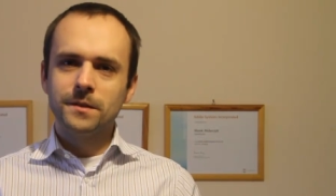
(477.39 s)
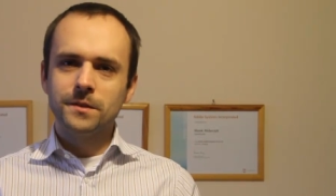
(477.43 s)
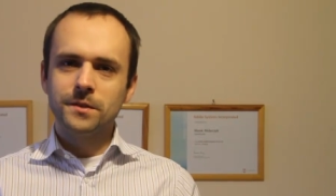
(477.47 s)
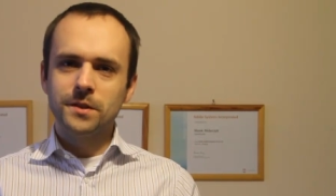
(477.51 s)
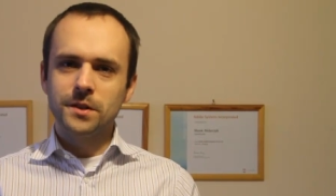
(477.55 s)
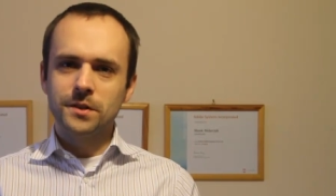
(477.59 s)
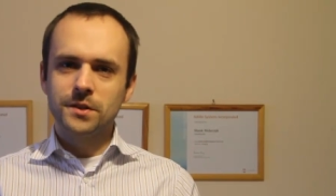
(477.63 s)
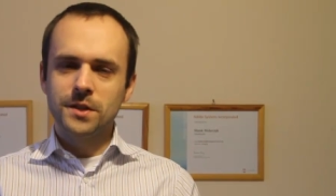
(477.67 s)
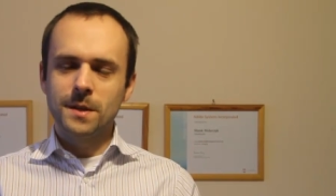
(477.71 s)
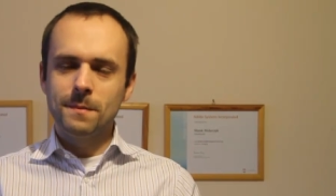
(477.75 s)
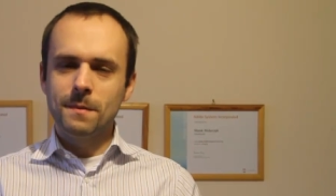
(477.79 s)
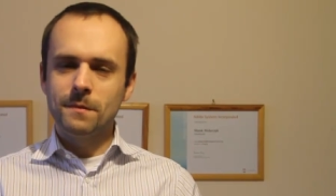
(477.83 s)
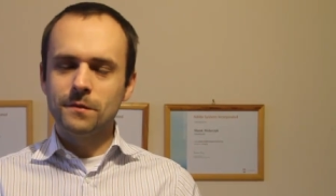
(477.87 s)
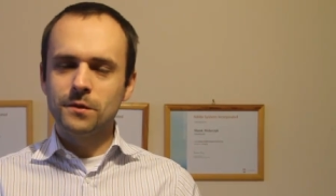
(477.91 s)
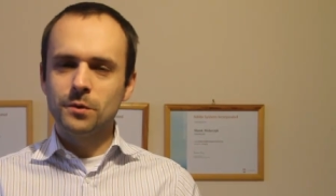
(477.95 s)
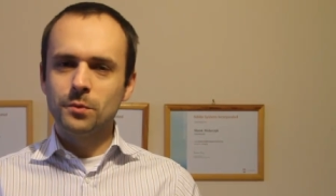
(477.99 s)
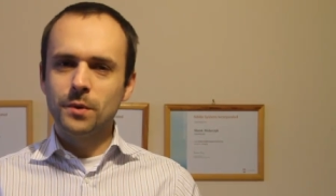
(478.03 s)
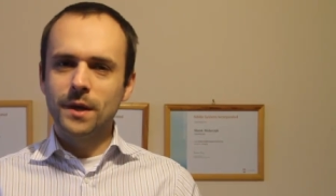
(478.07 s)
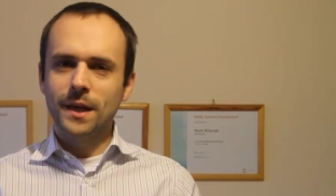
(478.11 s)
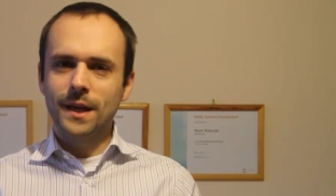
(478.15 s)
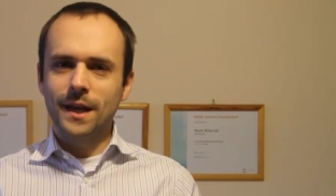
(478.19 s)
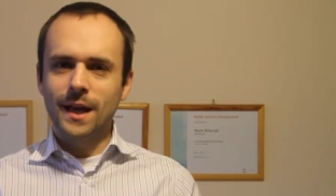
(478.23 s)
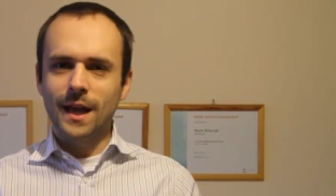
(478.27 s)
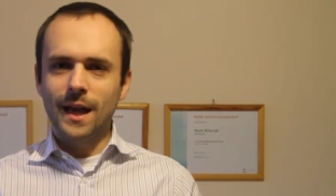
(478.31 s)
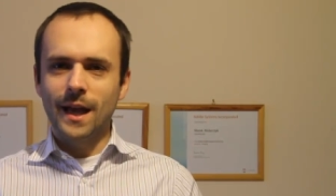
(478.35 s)
the tip of the
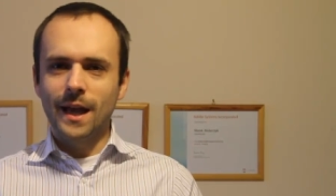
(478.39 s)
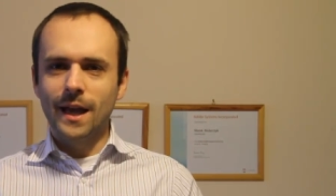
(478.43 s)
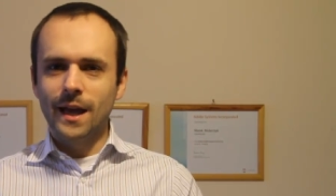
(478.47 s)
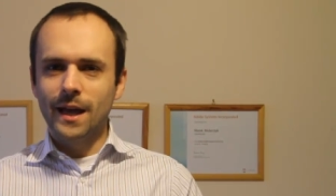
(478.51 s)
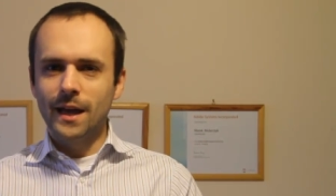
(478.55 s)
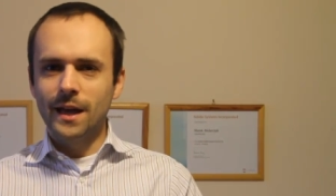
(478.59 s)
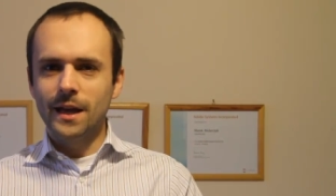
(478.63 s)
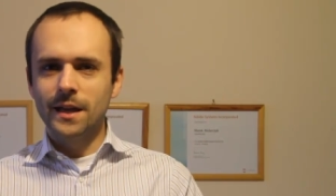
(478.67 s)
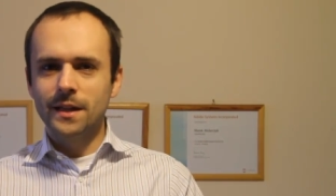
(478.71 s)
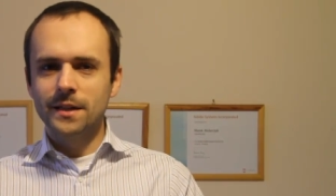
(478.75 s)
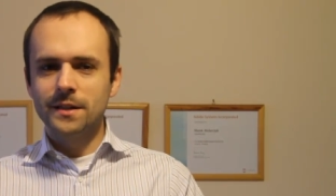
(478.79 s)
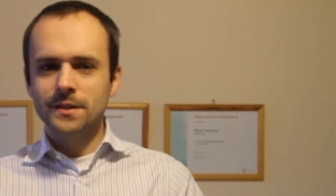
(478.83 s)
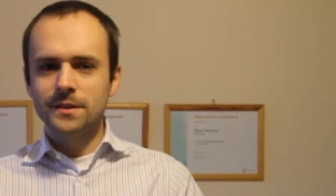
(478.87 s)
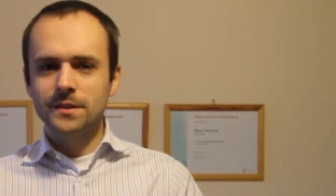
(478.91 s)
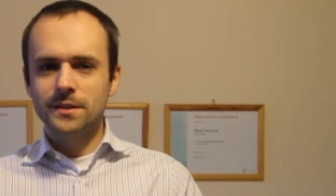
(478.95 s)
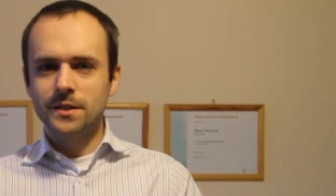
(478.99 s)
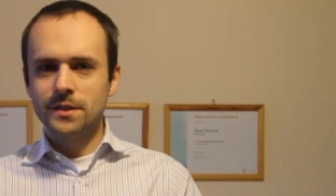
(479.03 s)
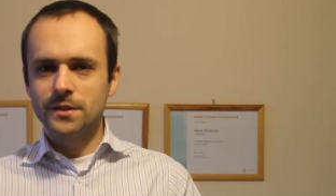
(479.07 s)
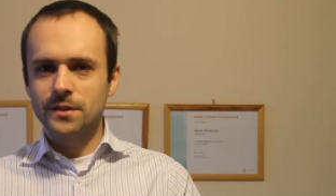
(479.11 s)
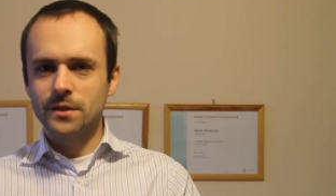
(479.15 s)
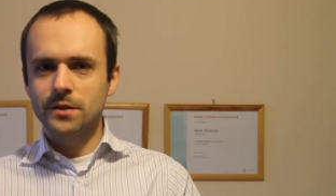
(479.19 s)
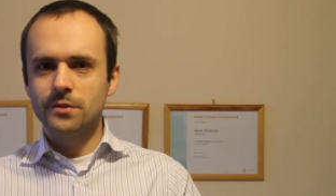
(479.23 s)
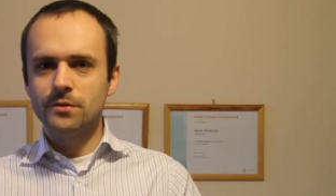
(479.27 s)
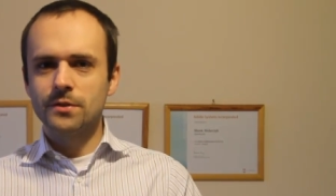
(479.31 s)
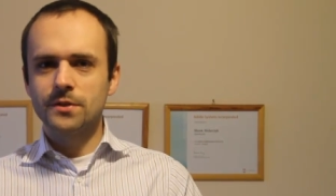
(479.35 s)
week and
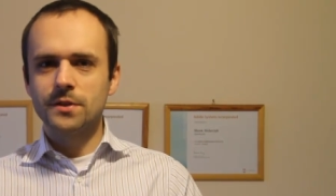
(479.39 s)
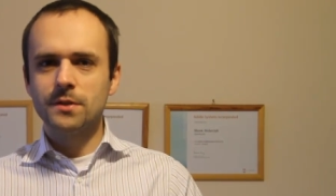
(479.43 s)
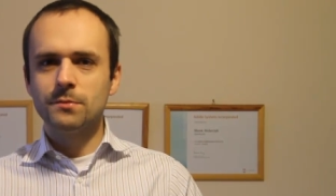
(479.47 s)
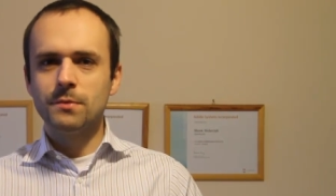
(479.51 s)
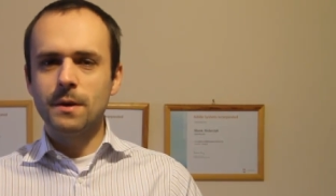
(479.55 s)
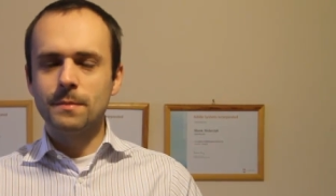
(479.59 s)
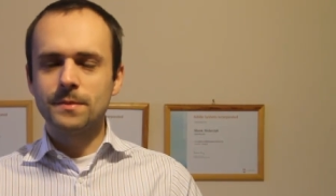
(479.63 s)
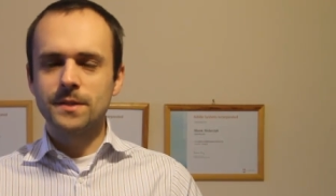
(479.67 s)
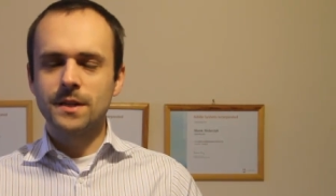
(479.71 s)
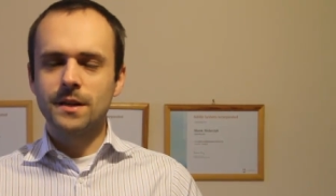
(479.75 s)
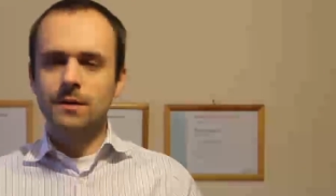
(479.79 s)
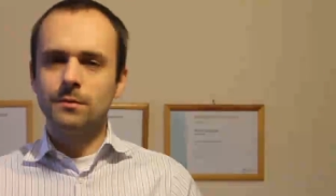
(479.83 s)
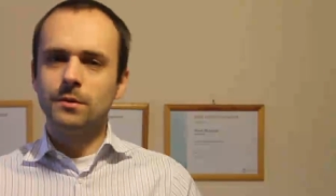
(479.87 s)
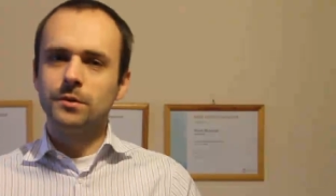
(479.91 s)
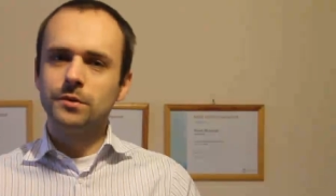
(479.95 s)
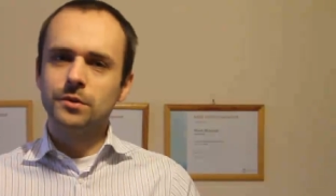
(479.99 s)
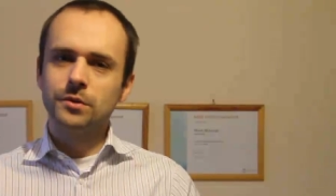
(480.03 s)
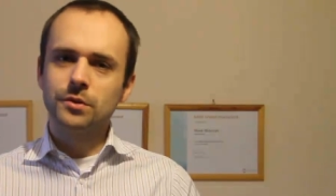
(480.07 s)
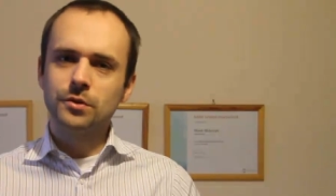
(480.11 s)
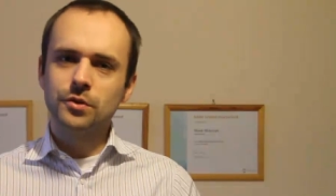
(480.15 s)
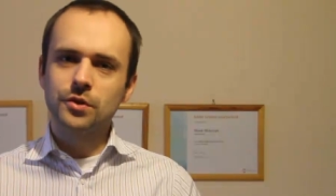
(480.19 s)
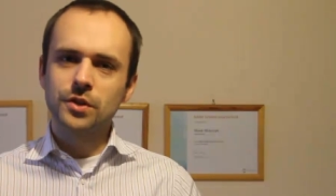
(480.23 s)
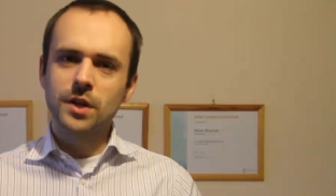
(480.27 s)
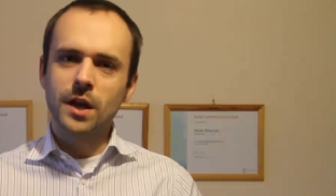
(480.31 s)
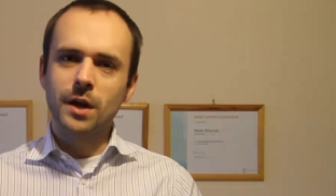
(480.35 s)
this interesting website I wanted
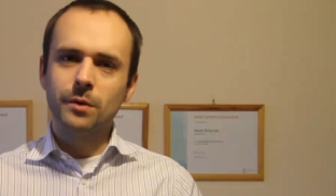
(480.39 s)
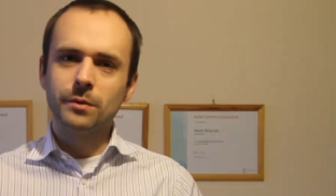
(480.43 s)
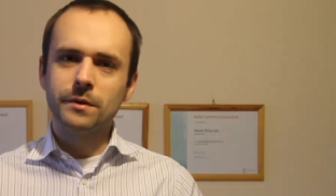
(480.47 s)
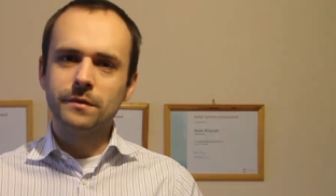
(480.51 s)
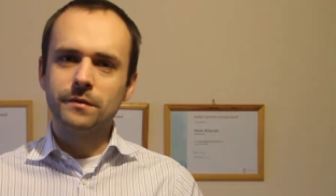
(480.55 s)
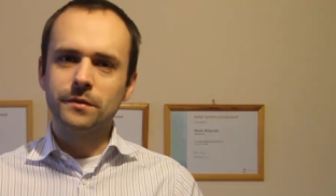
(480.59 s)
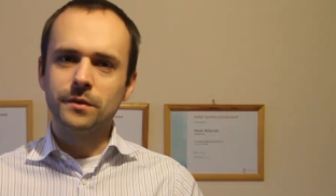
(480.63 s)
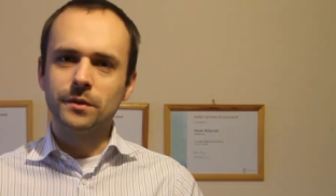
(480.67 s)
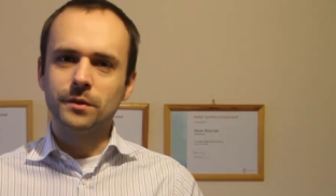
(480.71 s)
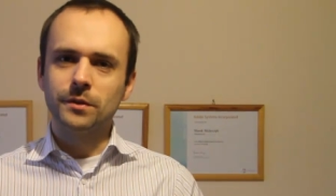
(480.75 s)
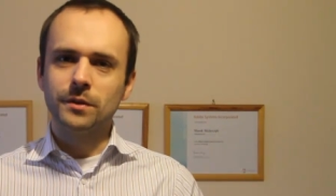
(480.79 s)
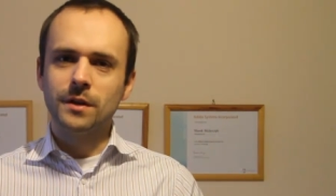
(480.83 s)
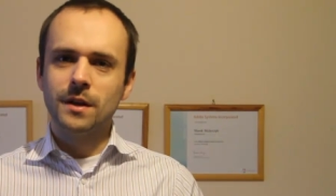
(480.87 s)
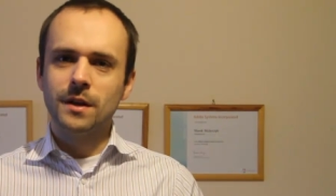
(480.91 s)
to share with you.